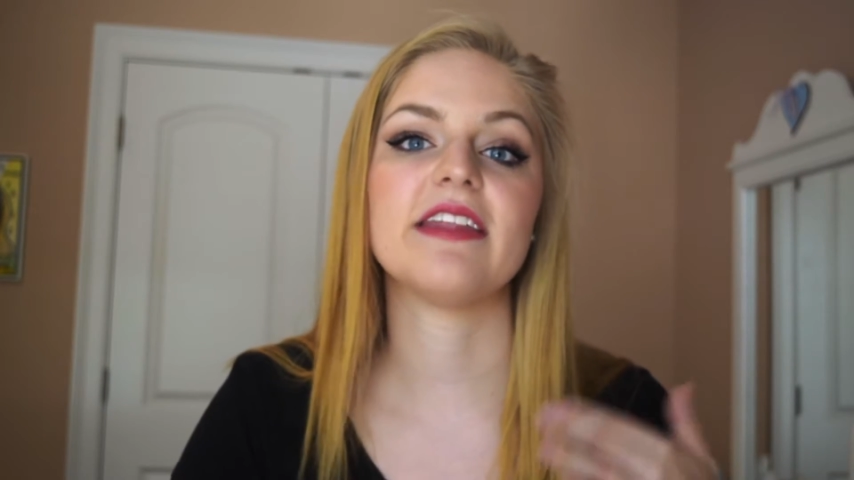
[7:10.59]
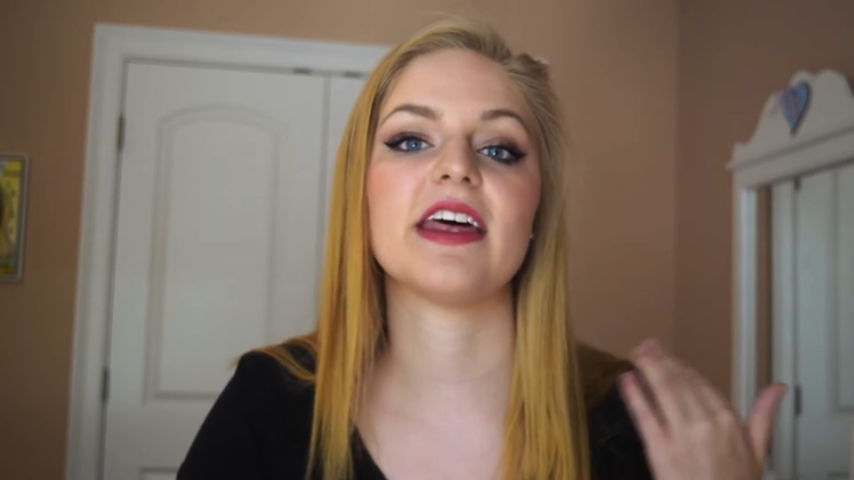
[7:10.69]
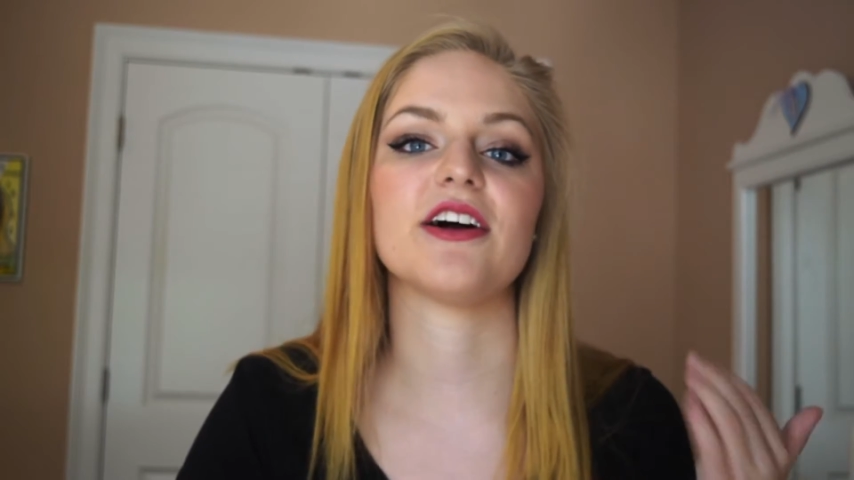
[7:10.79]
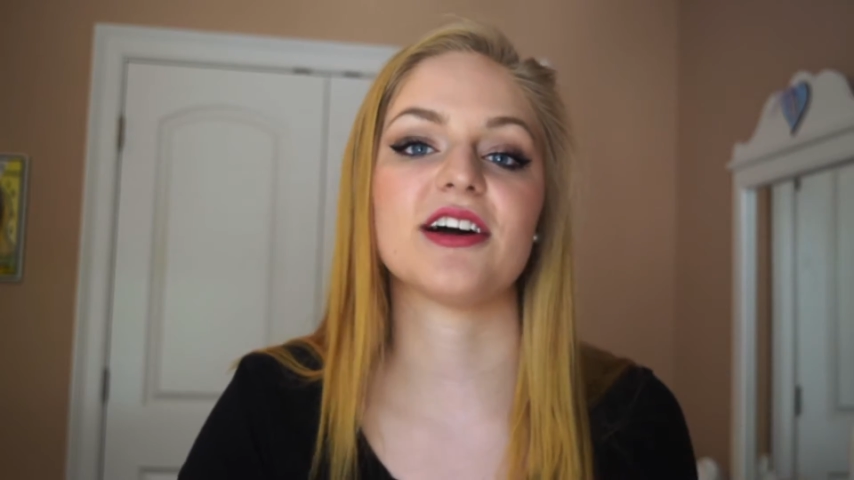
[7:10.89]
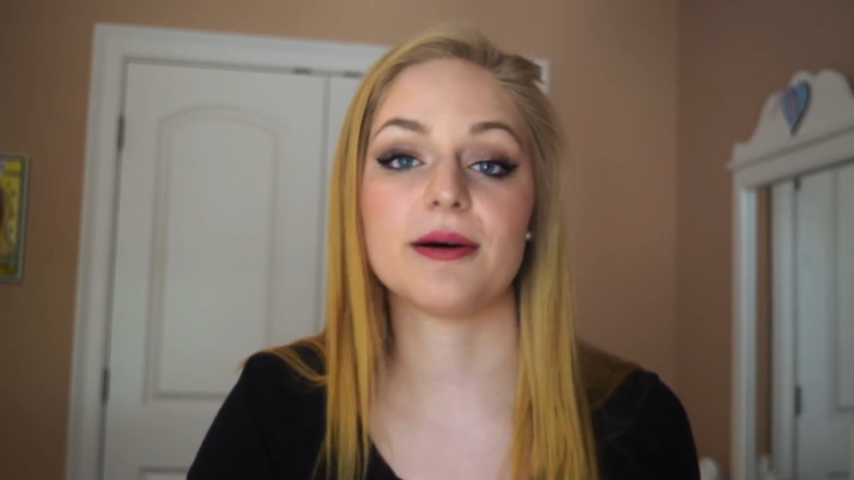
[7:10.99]
and
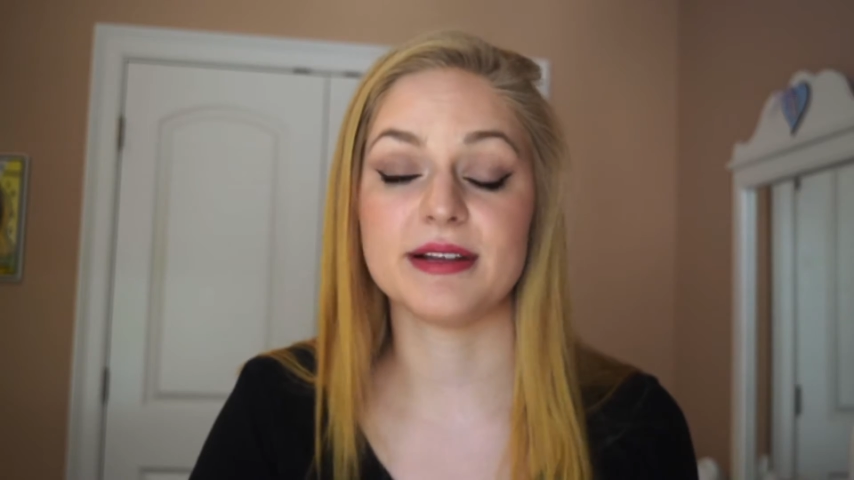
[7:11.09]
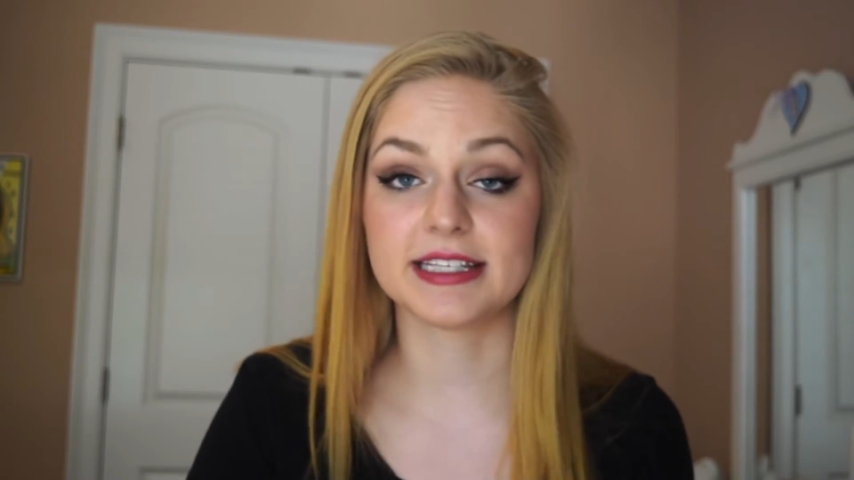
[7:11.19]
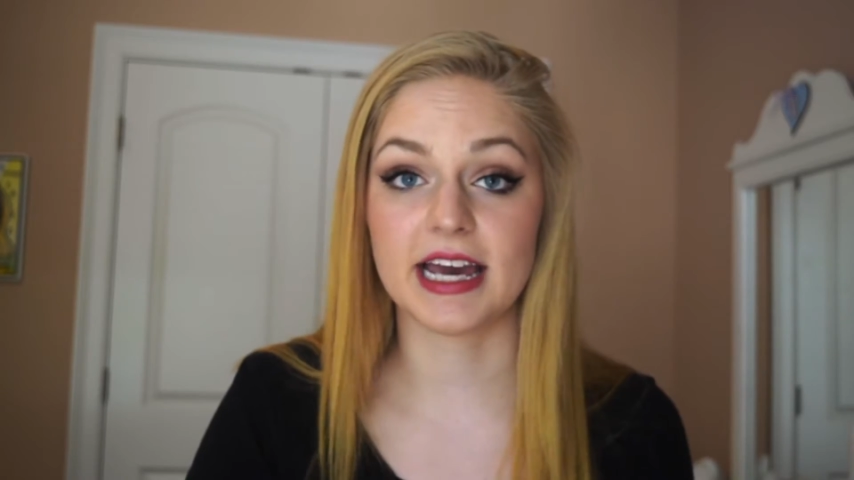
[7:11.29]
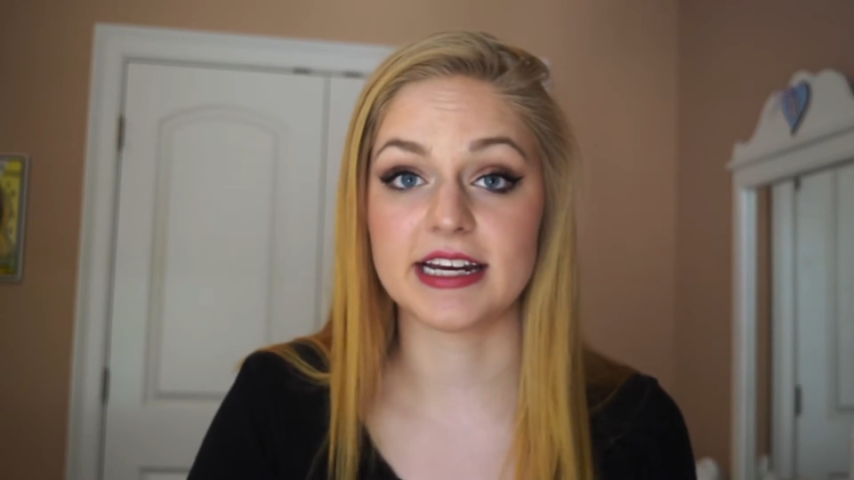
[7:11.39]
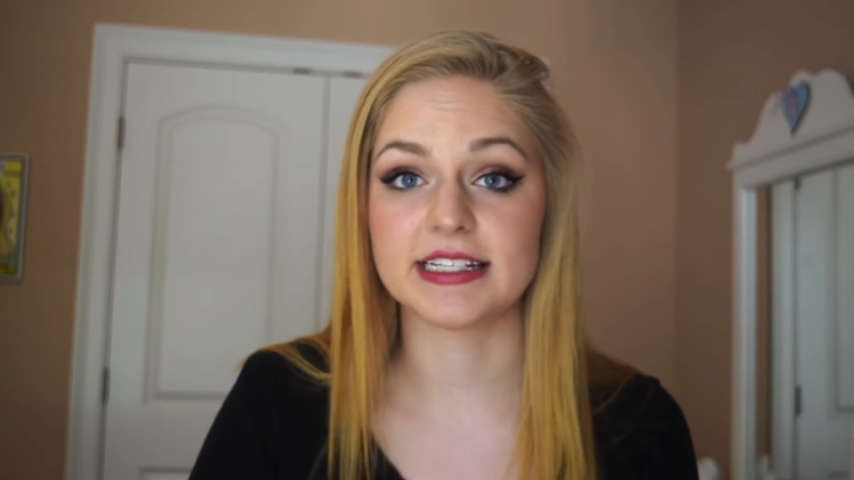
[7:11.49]
then I'll come
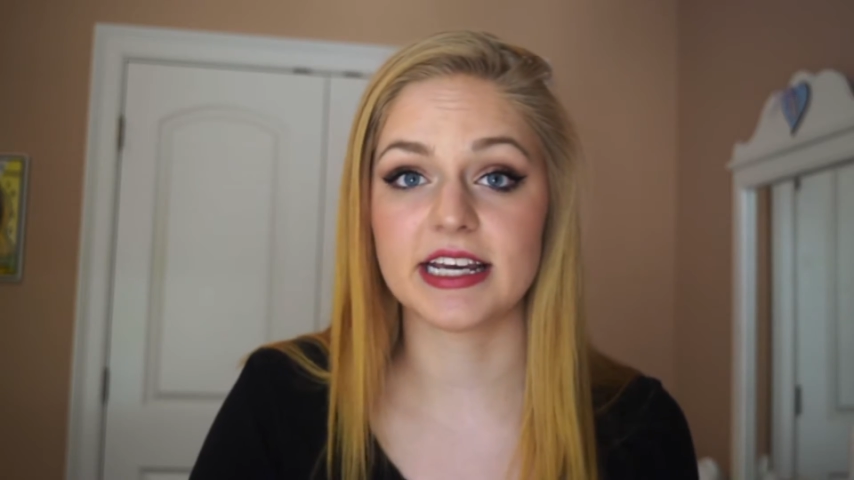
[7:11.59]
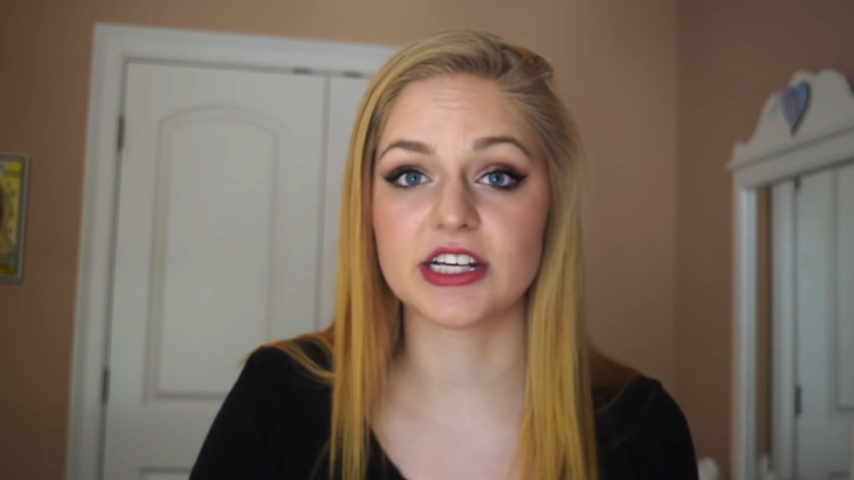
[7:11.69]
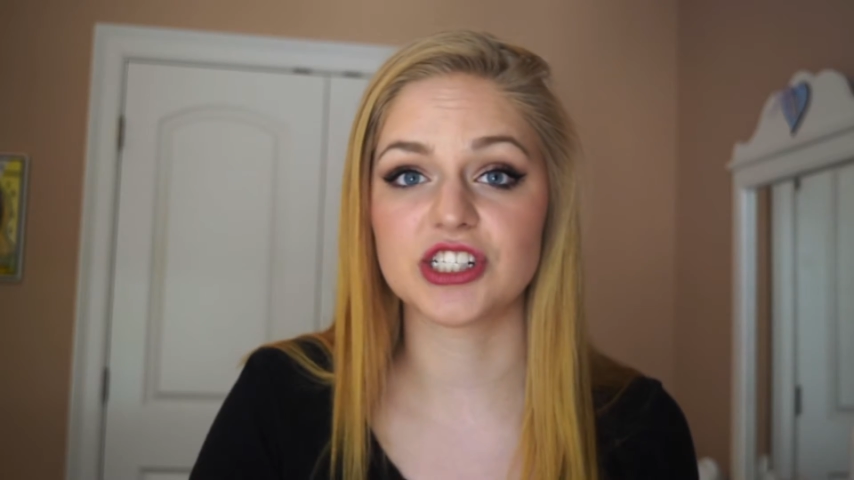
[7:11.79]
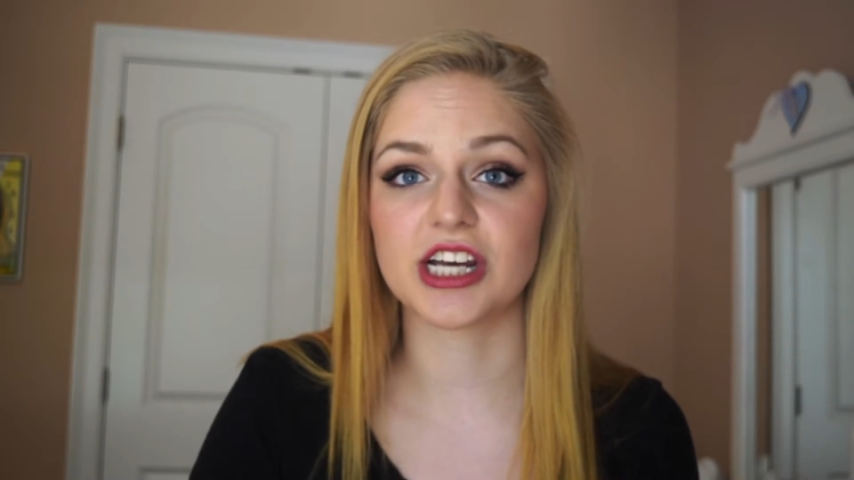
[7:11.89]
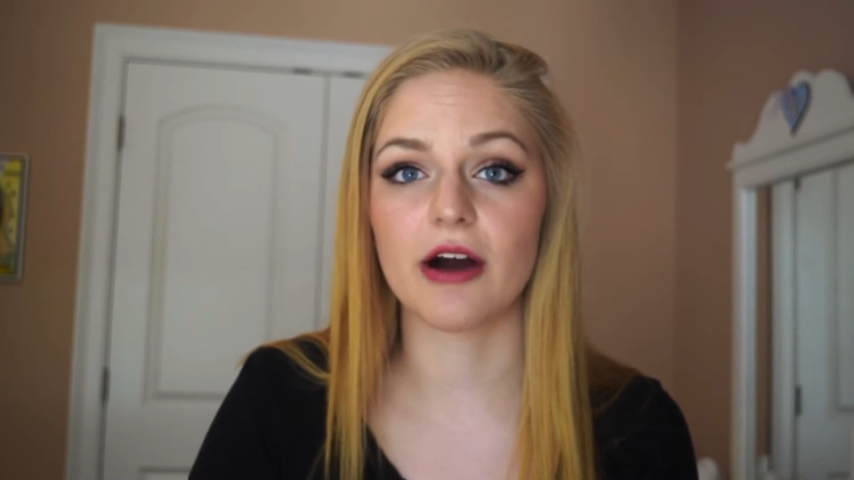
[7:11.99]
inside and
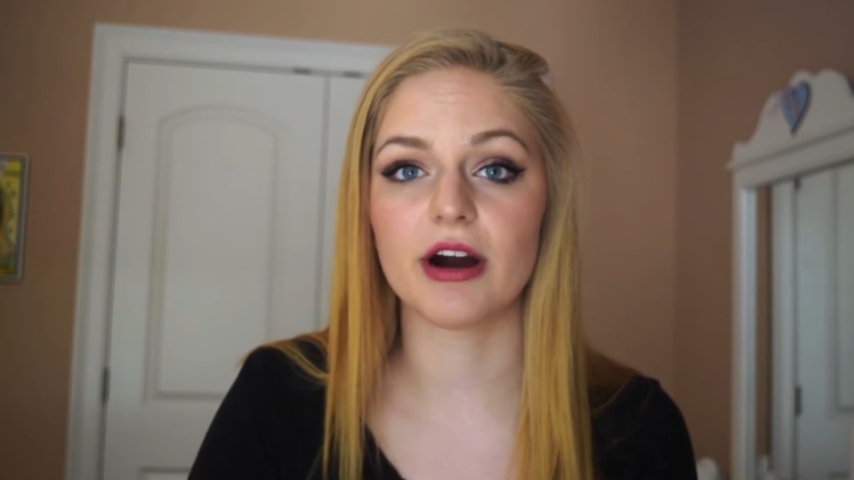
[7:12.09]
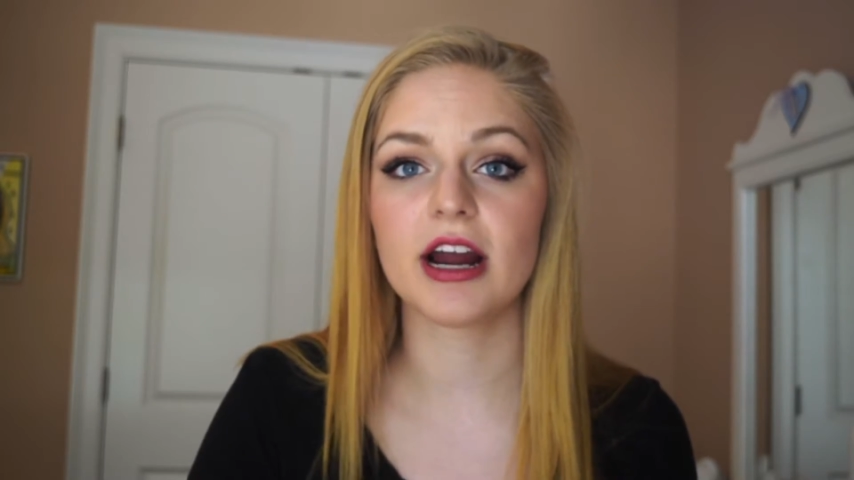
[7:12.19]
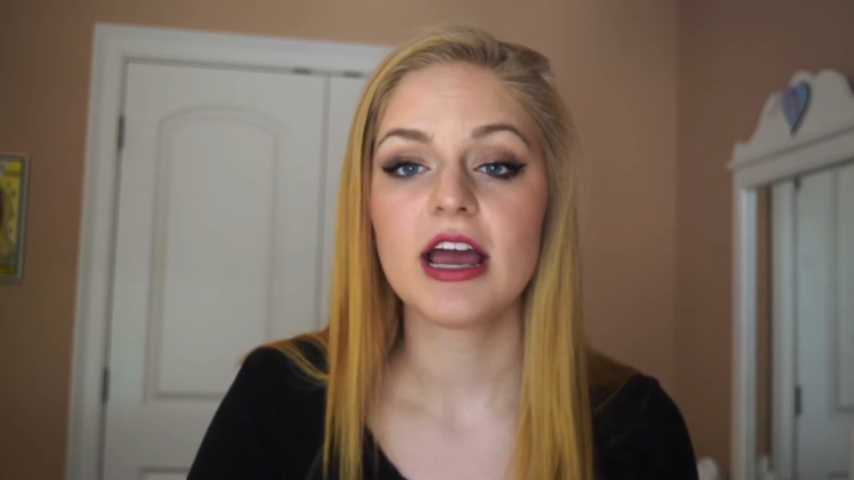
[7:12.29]
take a shower.